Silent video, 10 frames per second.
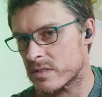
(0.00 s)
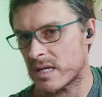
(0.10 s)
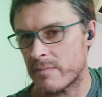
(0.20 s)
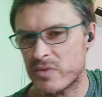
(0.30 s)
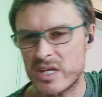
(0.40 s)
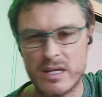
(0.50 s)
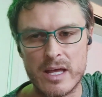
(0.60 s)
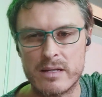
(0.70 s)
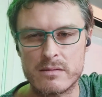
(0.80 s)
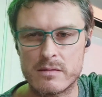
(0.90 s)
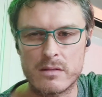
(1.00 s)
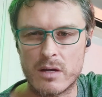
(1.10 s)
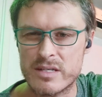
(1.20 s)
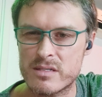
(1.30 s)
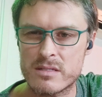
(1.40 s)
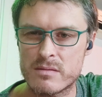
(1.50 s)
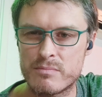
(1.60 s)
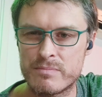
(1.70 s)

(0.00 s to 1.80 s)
something, and I just